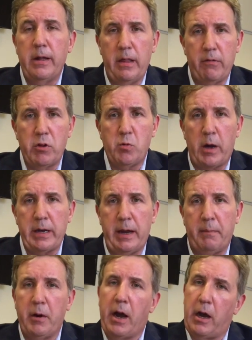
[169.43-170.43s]
There is one
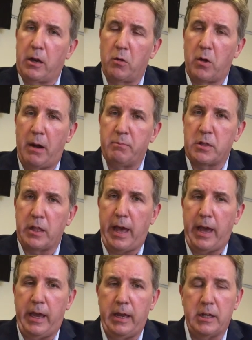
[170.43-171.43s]
number, and I'll come to
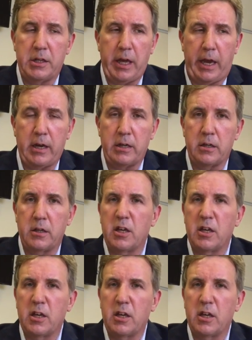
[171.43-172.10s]
that in a second.